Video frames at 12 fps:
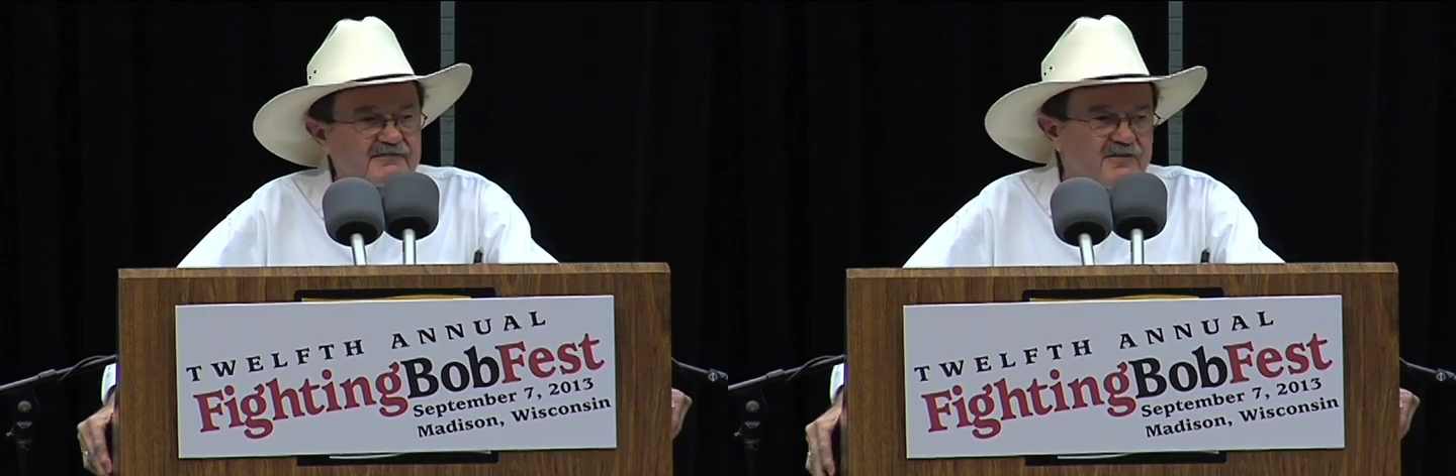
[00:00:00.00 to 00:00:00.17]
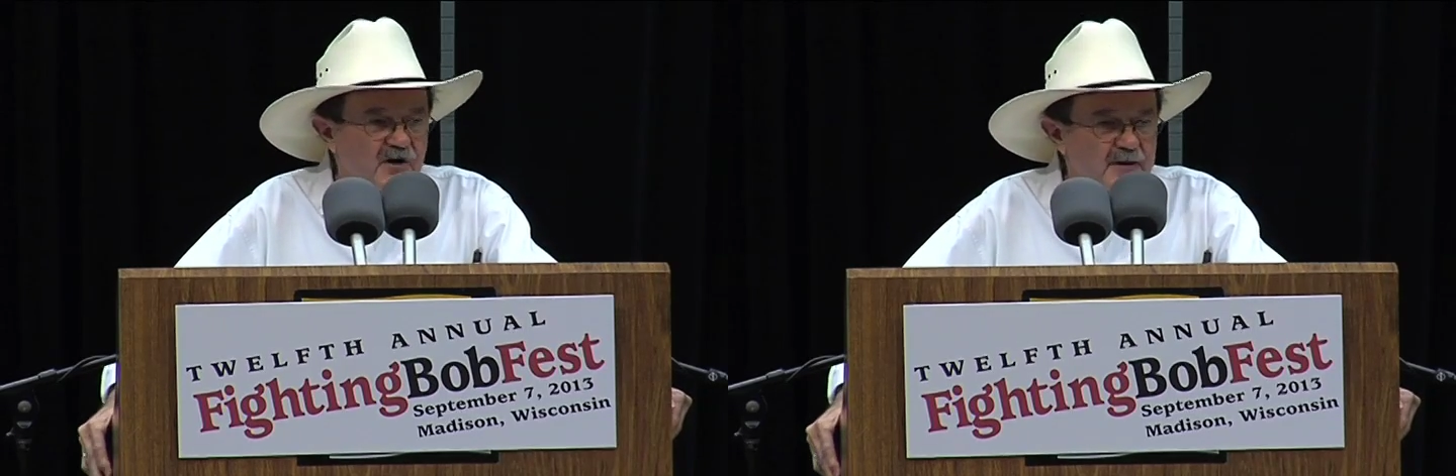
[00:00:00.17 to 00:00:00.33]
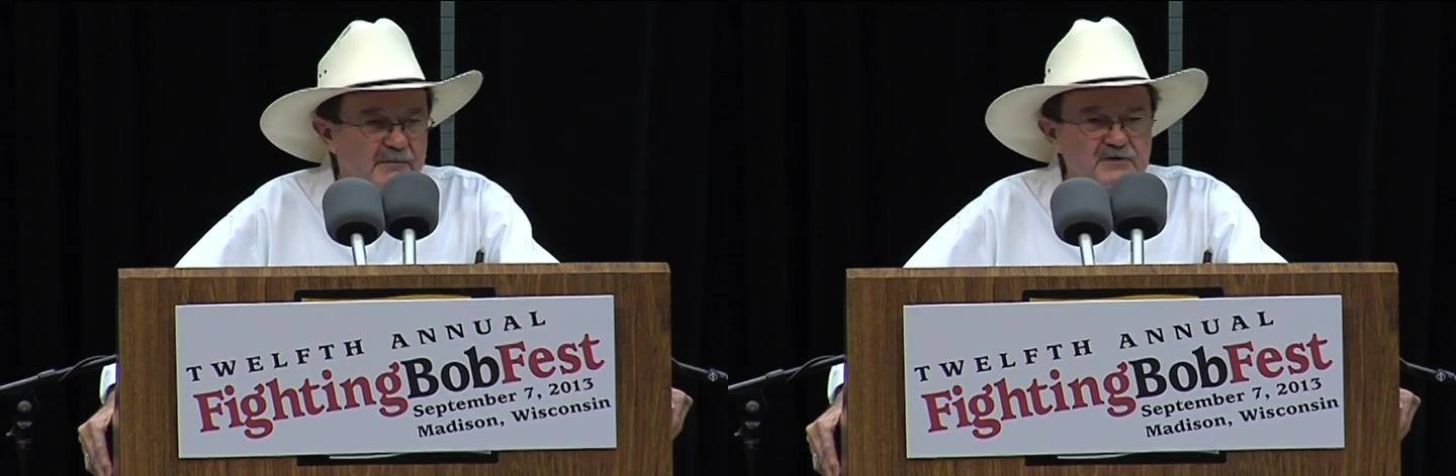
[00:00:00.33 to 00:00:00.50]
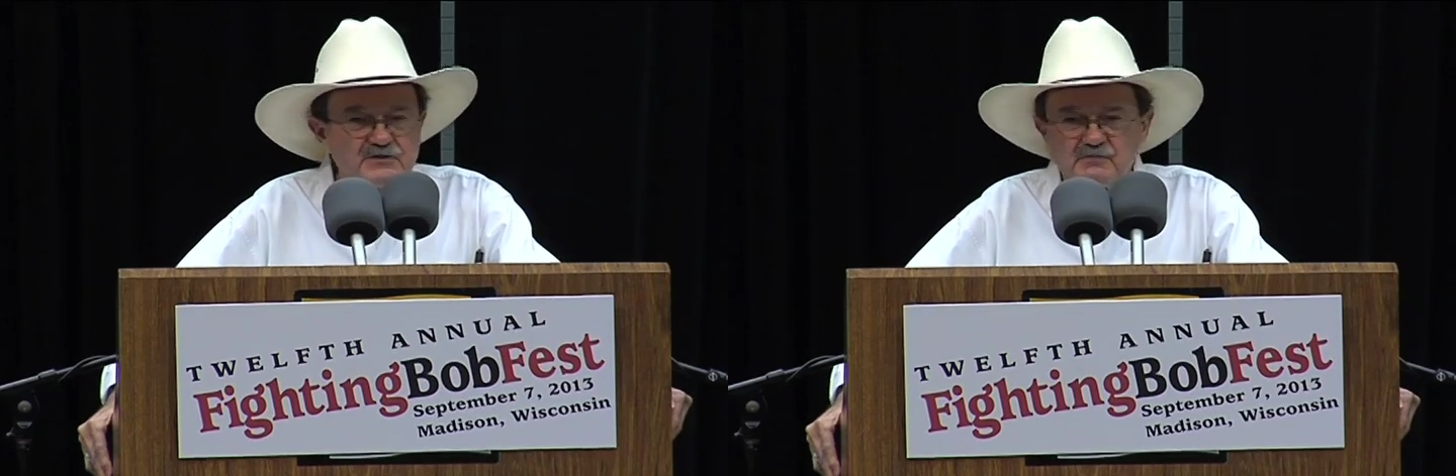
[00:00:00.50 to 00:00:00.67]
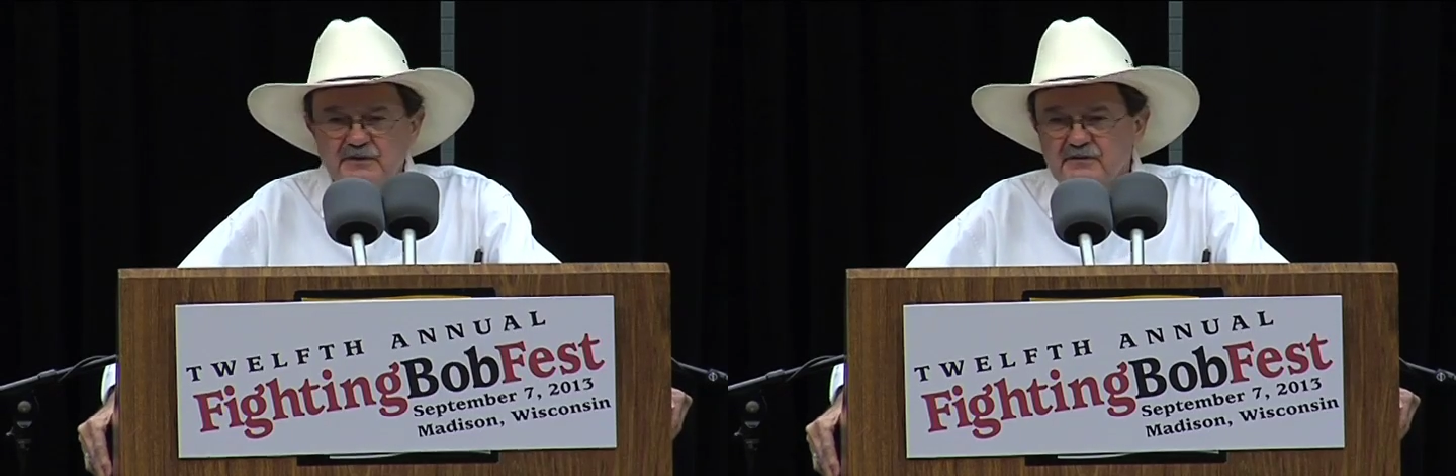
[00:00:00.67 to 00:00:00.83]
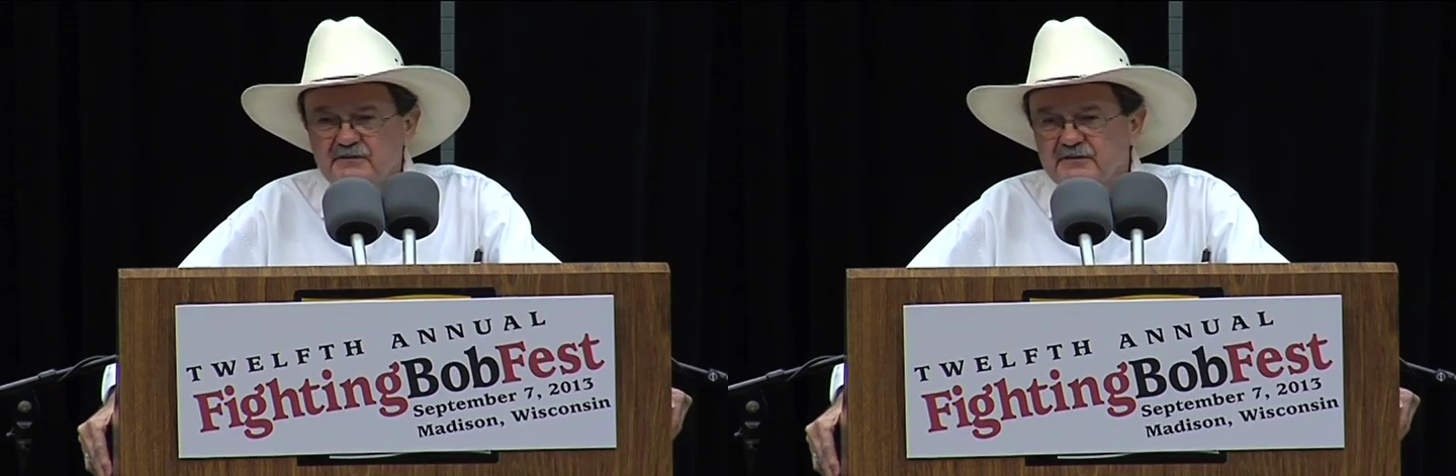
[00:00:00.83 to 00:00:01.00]
farmers
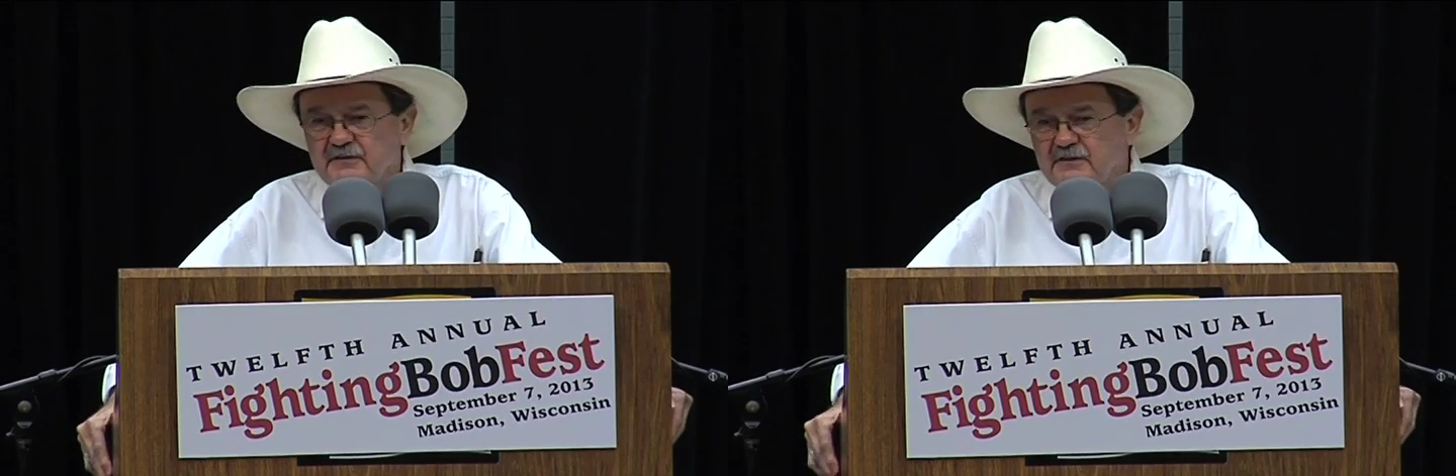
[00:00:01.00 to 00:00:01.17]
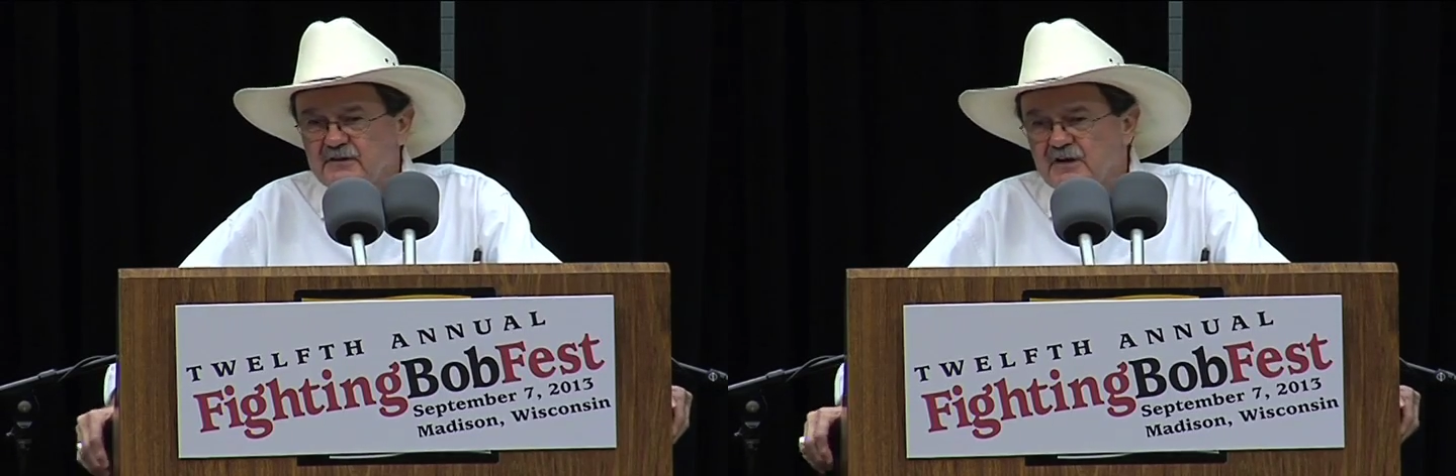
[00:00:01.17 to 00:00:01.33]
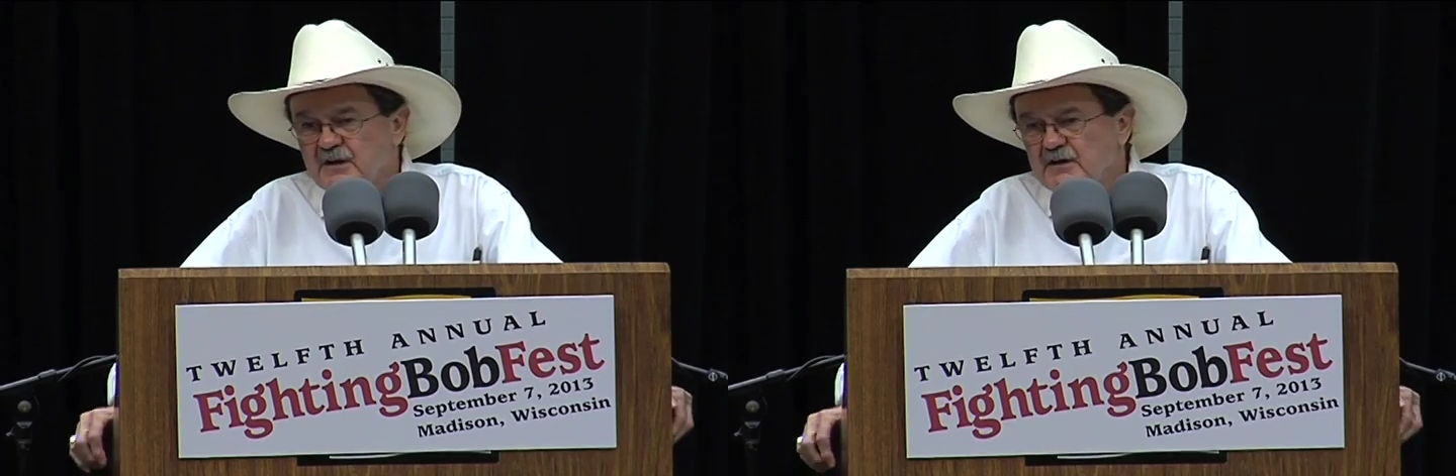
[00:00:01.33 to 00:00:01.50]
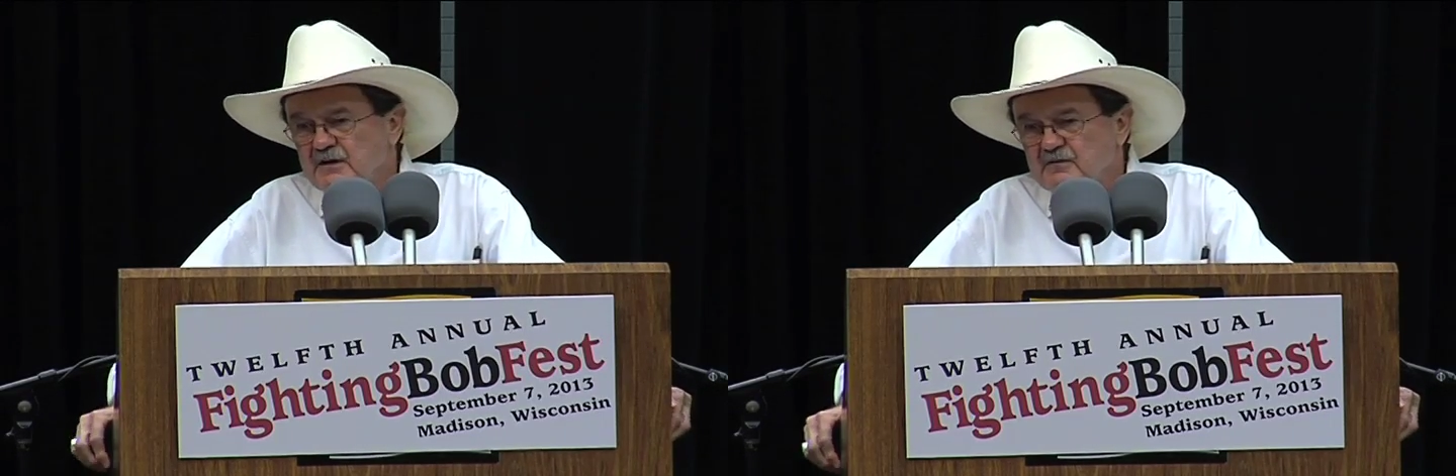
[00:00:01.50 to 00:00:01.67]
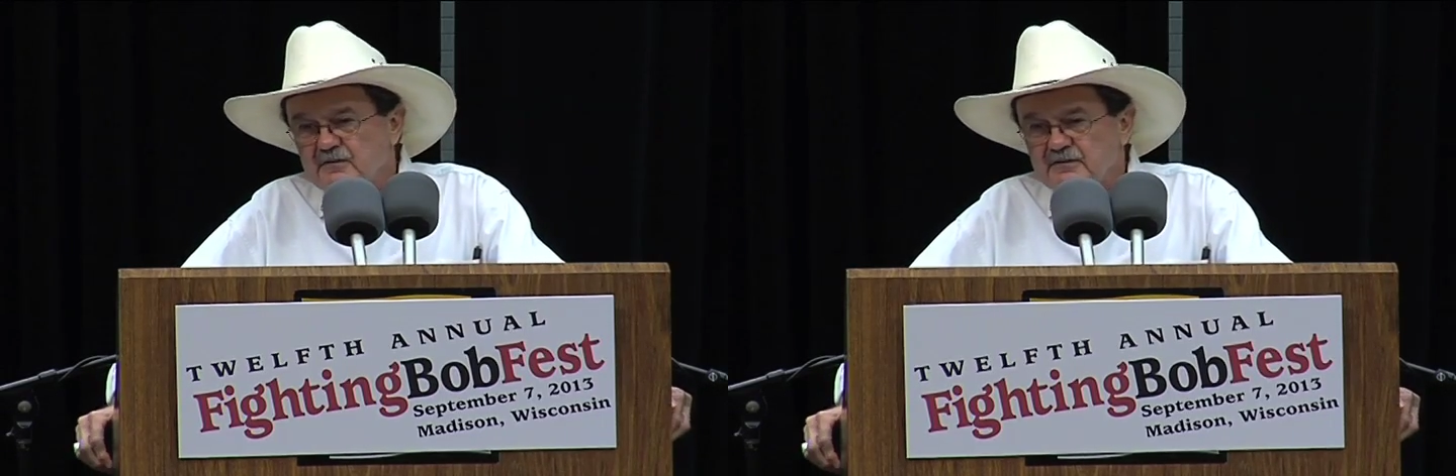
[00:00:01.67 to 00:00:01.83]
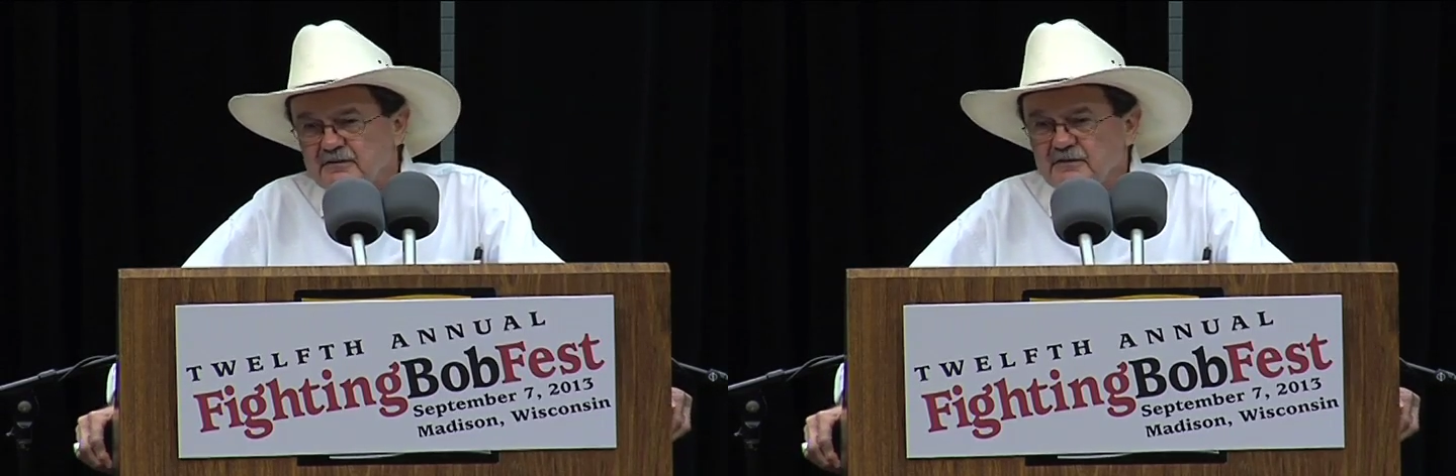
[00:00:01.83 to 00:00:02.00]
with uh,
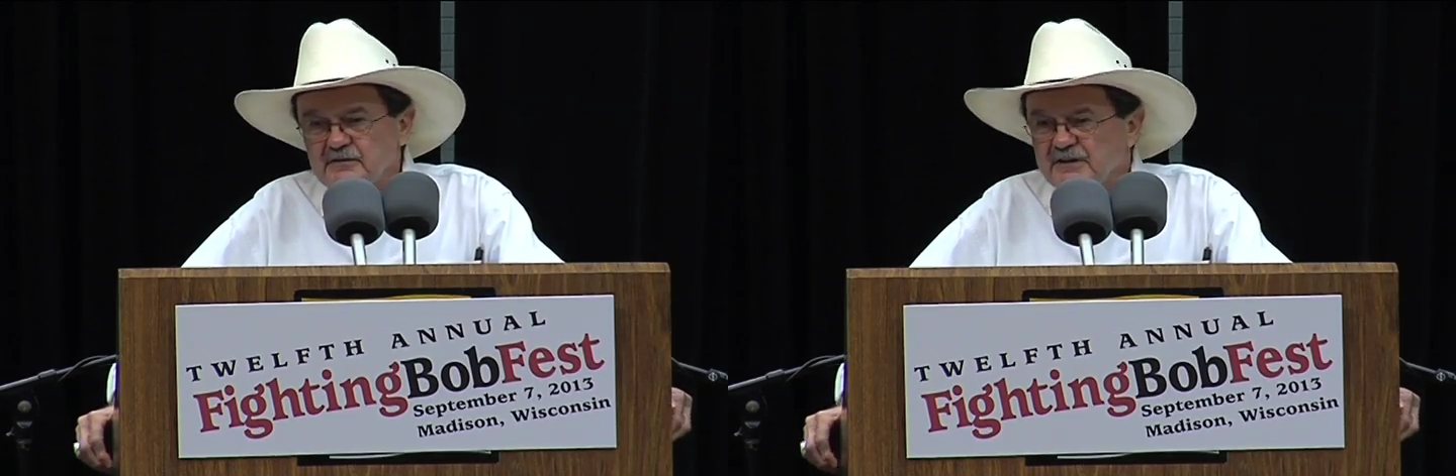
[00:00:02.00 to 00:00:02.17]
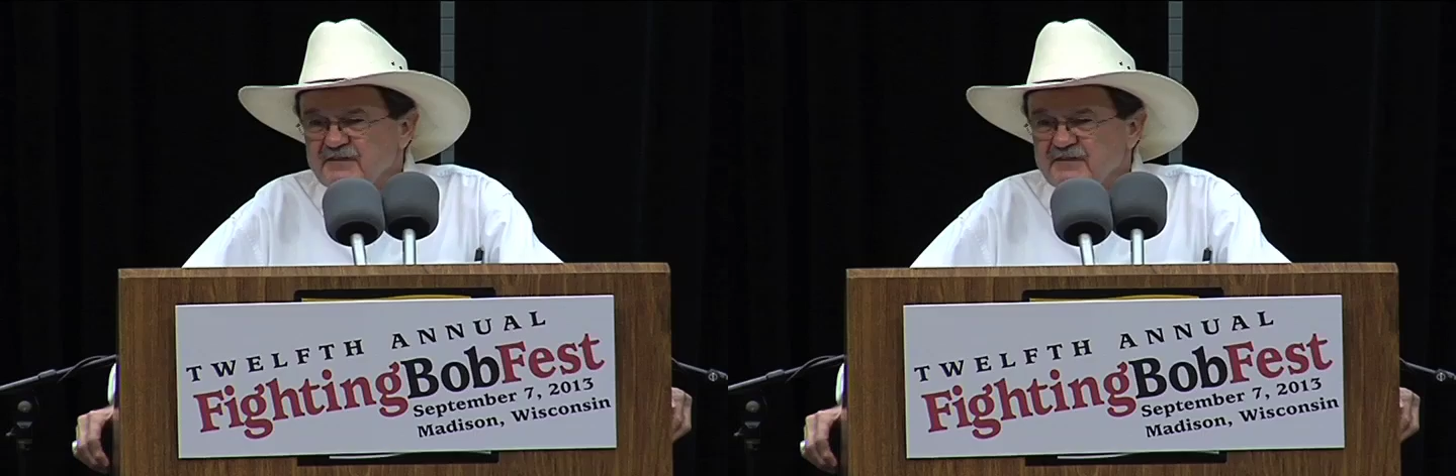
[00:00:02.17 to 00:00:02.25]
with uh,